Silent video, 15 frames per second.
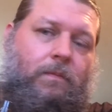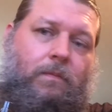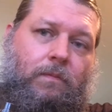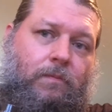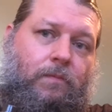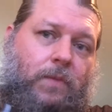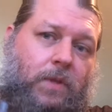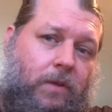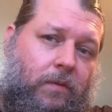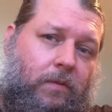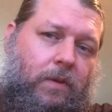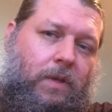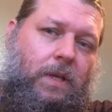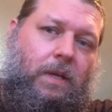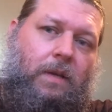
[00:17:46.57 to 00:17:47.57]
So
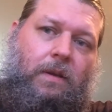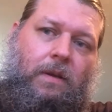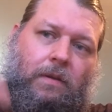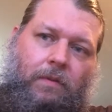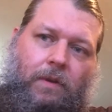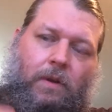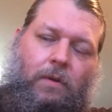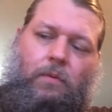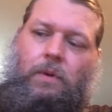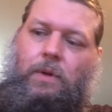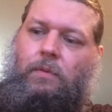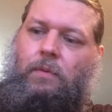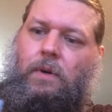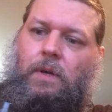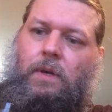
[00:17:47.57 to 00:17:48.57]
if you don't win
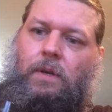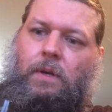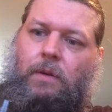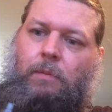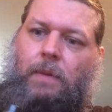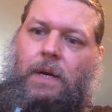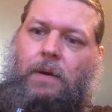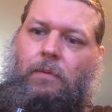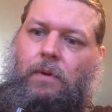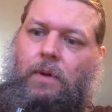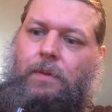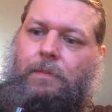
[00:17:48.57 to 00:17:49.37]
one, you can buy one,